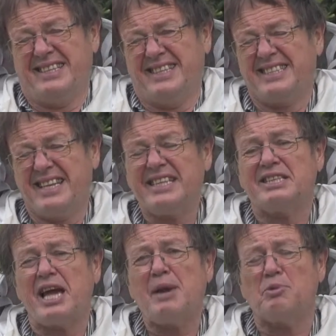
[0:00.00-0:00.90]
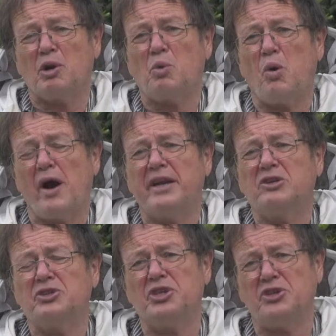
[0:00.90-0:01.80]
There's less labour required
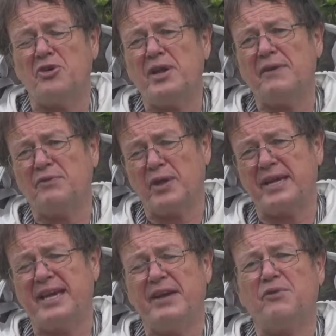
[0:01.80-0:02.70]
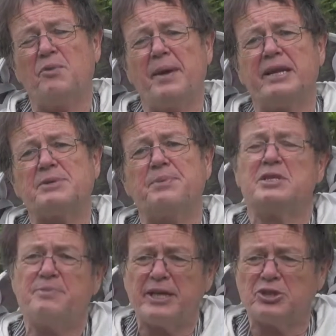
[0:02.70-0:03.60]
because you don't have all that careful
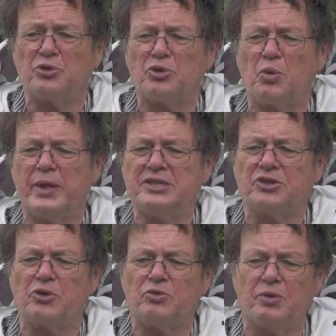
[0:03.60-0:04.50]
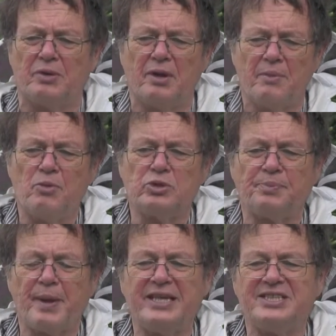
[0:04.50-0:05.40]
management to make sure the queen's got all more
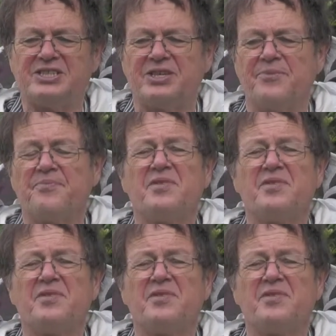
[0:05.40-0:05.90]
space.